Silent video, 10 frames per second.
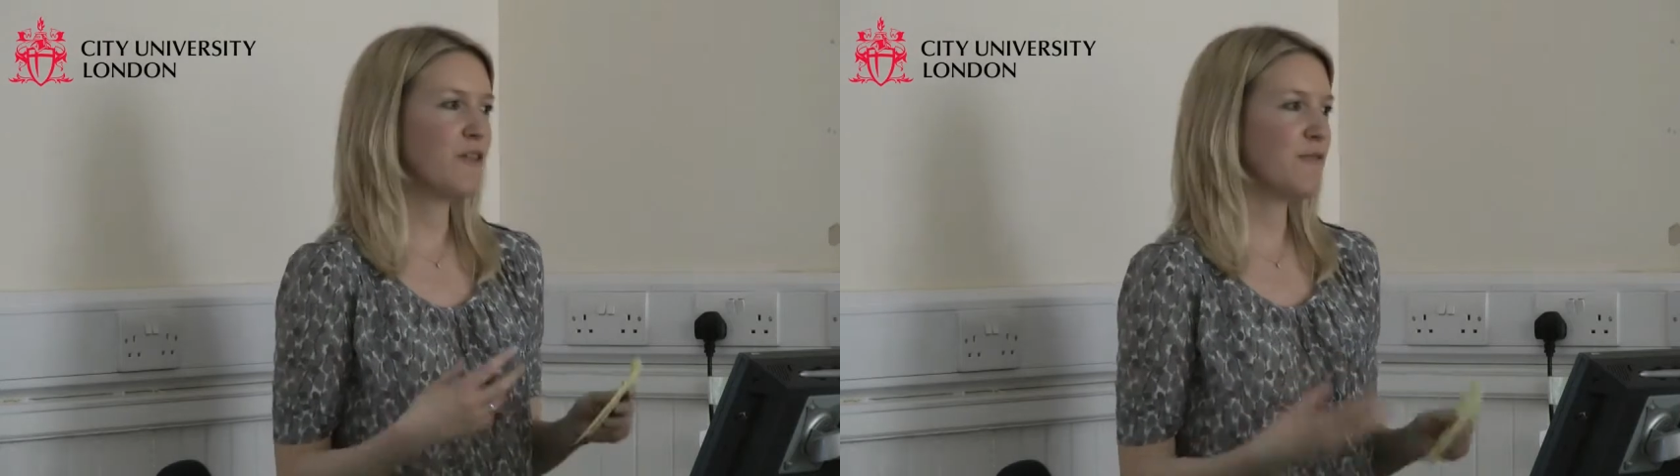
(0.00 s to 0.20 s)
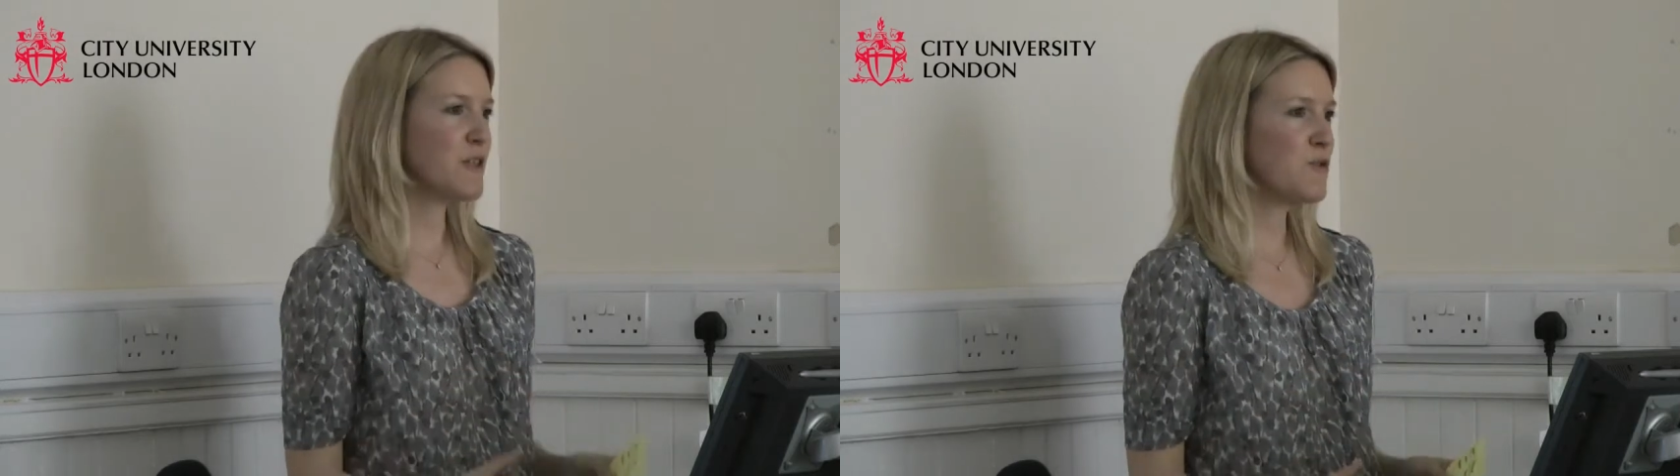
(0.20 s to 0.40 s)

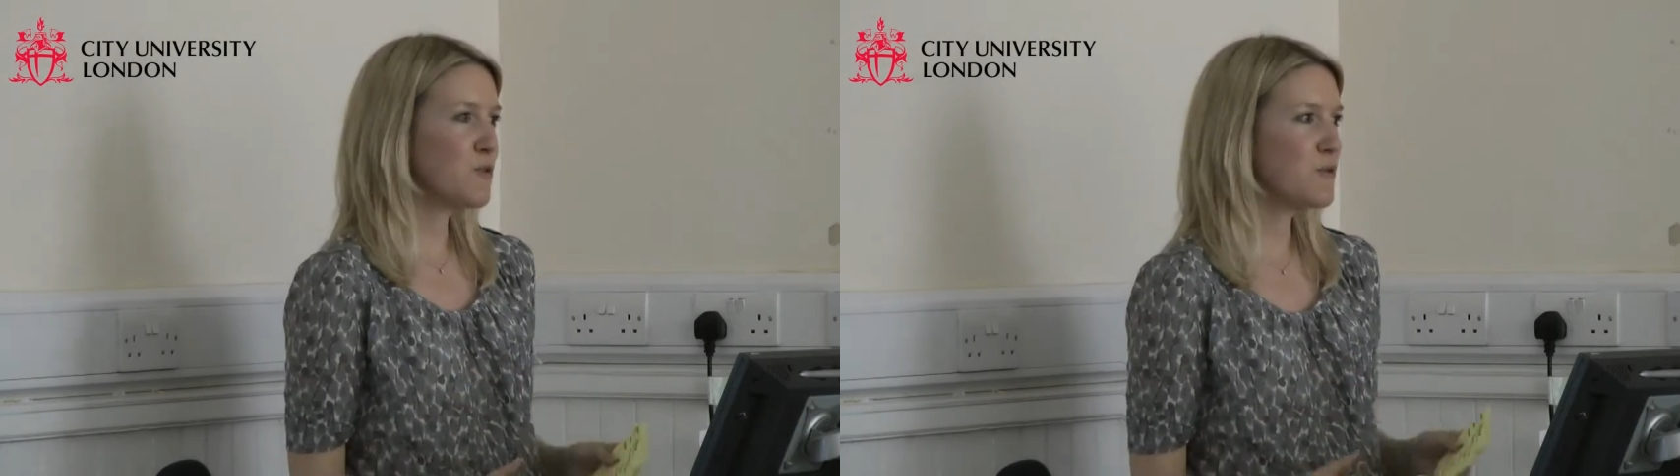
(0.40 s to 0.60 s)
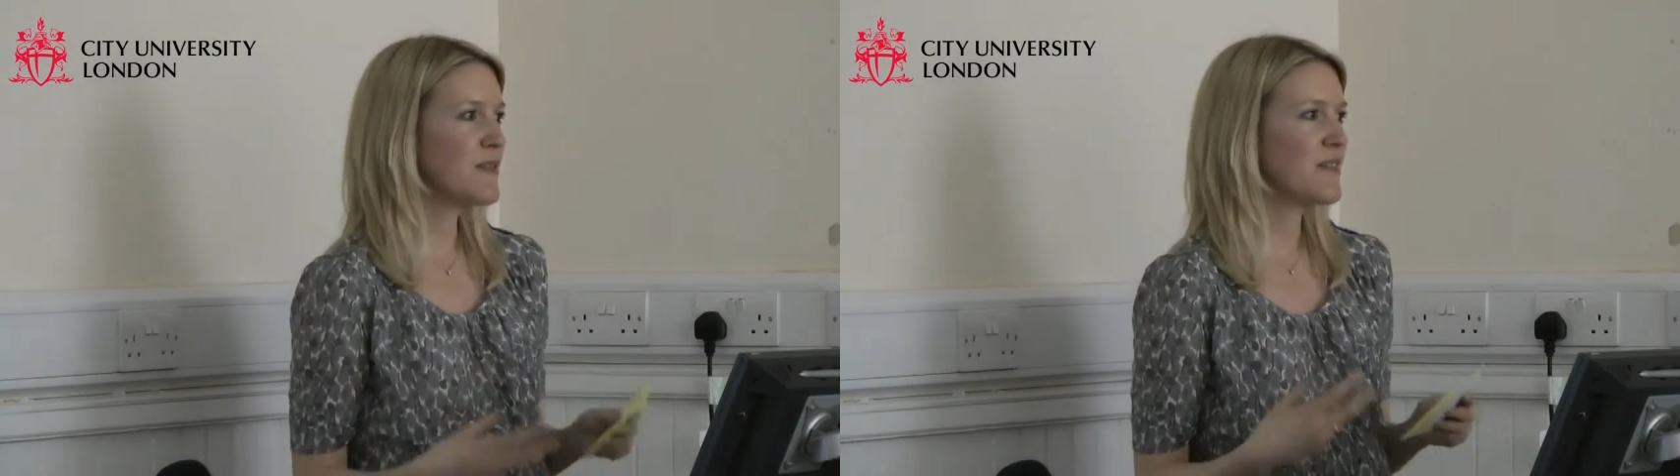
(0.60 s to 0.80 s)
the
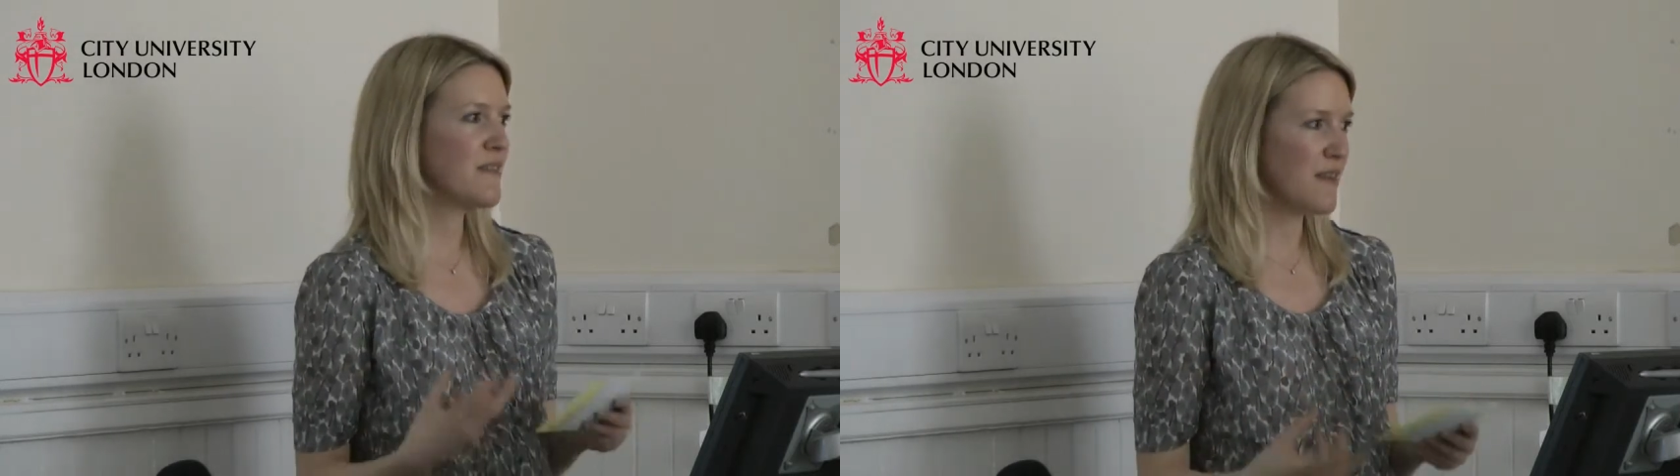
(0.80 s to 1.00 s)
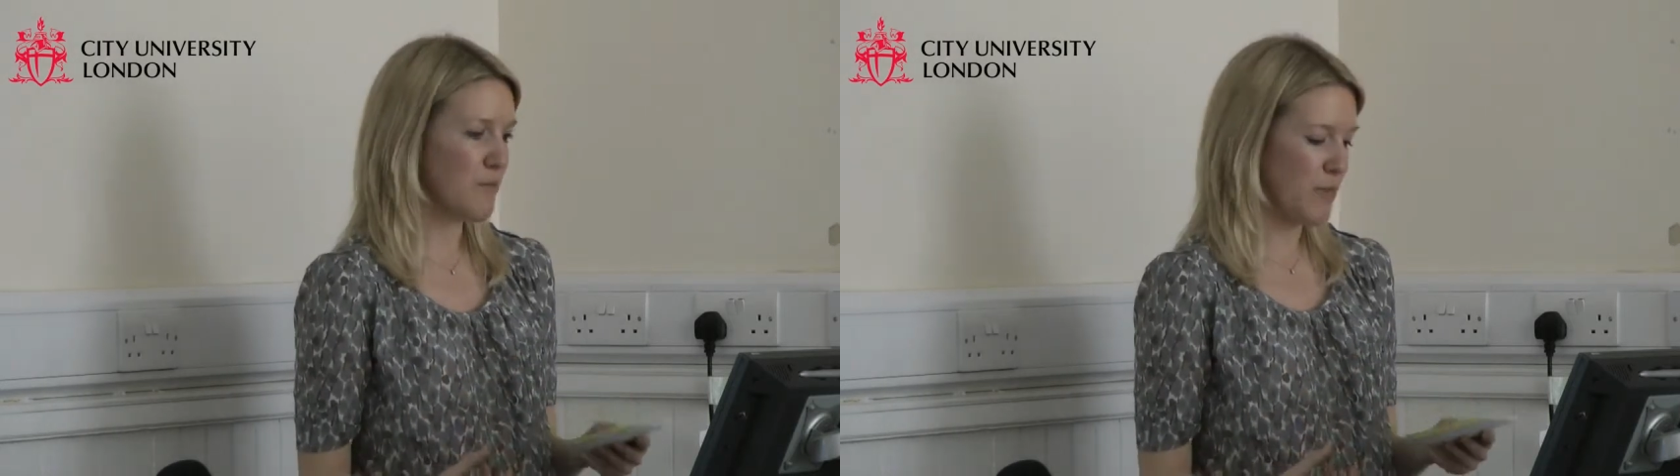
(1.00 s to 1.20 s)
resources
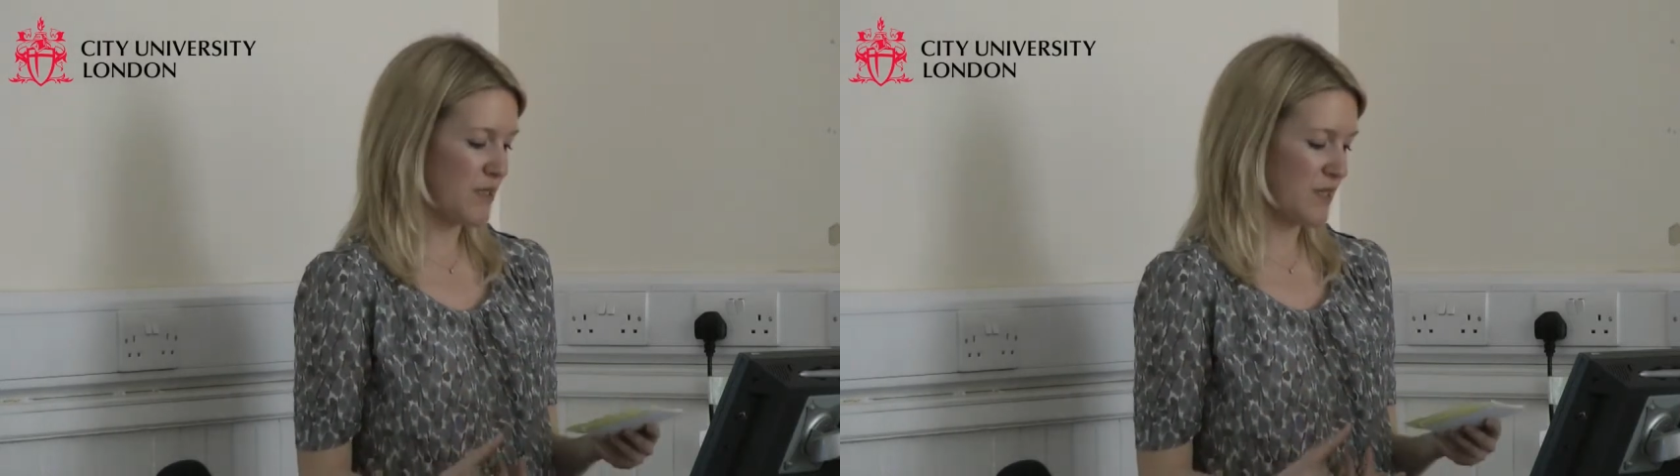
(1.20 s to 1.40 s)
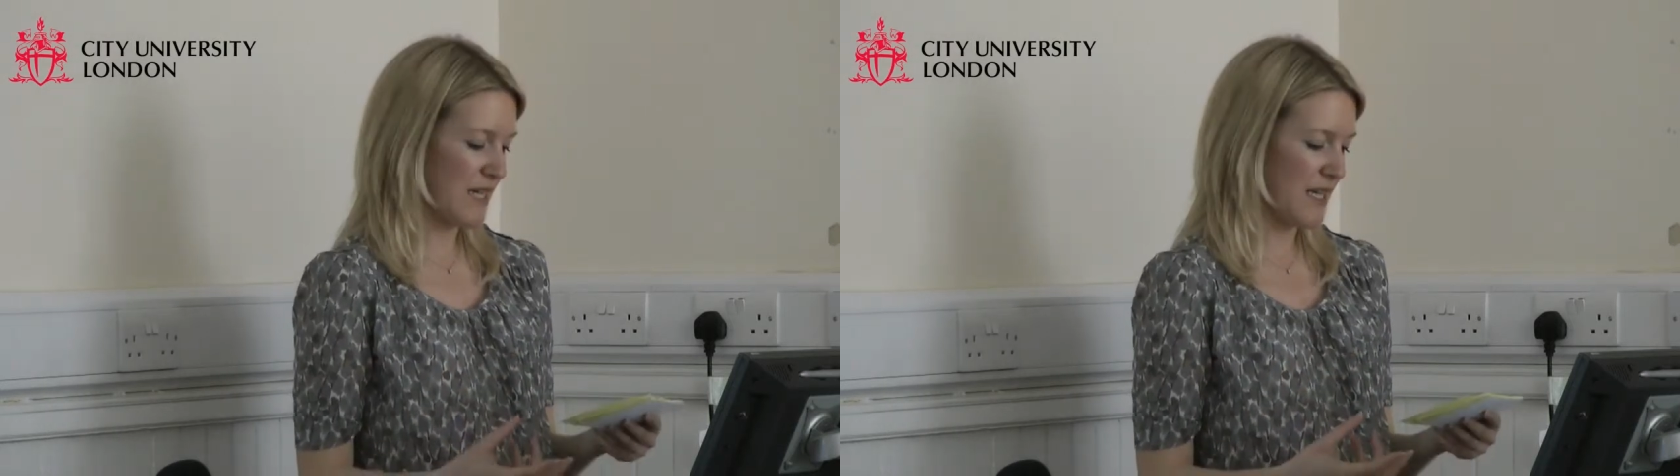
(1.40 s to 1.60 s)
and the
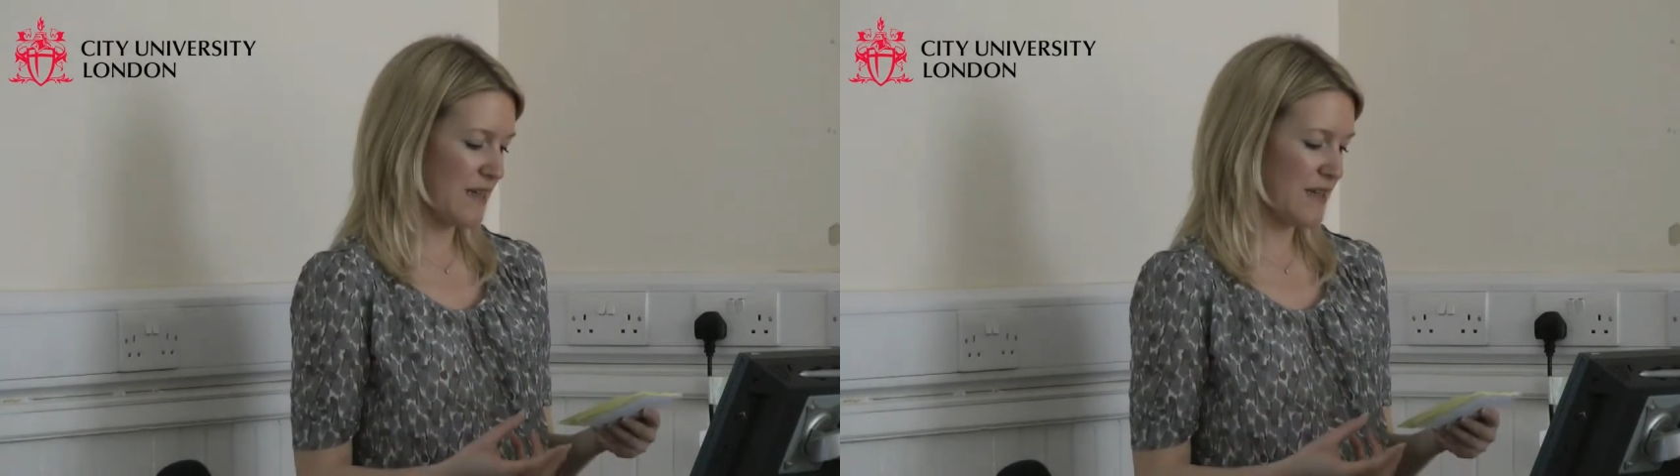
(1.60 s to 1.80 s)
budget,